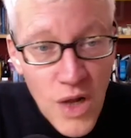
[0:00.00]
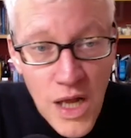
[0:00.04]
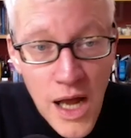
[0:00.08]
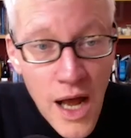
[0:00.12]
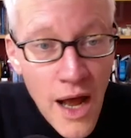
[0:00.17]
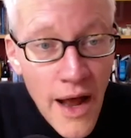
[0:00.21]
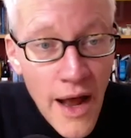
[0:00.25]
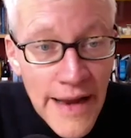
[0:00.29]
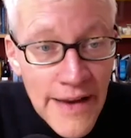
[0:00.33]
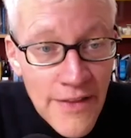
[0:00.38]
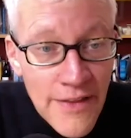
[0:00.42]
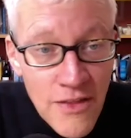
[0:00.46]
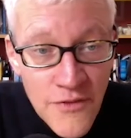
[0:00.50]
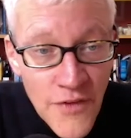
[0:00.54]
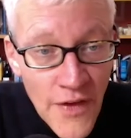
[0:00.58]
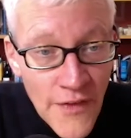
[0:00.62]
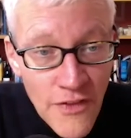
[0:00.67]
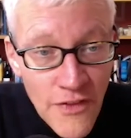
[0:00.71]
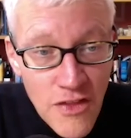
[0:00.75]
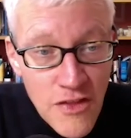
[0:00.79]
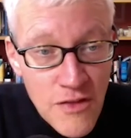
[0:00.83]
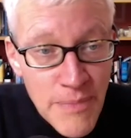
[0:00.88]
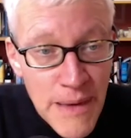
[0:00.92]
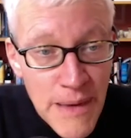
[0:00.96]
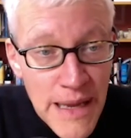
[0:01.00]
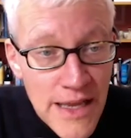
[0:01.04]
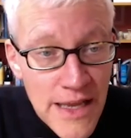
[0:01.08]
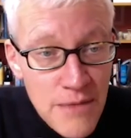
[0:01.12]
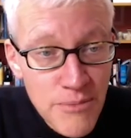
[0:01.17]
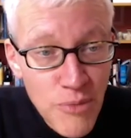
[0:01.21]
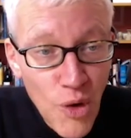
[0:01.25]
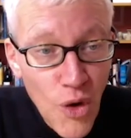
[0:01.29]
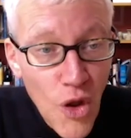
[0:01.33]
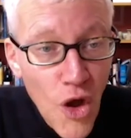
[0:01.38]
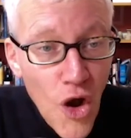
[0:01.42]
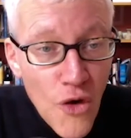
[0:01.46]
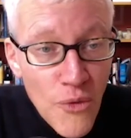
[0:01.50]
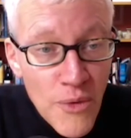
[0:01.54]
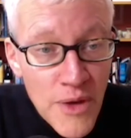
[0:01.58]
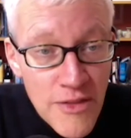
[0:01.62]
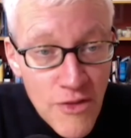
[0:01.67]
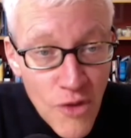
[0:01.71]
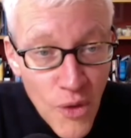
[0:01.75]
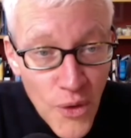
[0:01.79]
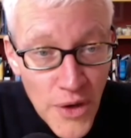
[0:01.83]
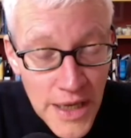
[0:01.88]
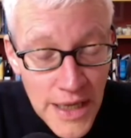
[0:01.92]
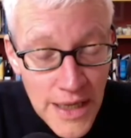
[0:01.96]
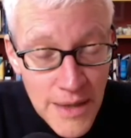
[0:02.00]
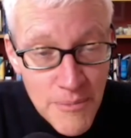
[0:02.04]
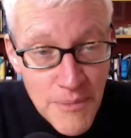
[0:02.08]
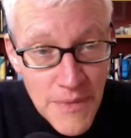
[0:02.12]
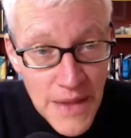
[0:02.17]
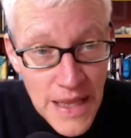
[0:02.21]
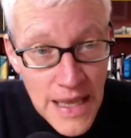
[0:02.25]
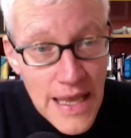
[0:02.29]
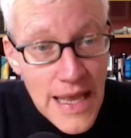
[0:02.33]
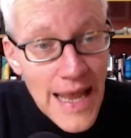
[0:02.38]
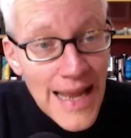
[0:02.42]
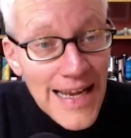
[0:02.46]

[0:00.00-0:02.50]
kinds of unspeakable horrors on him,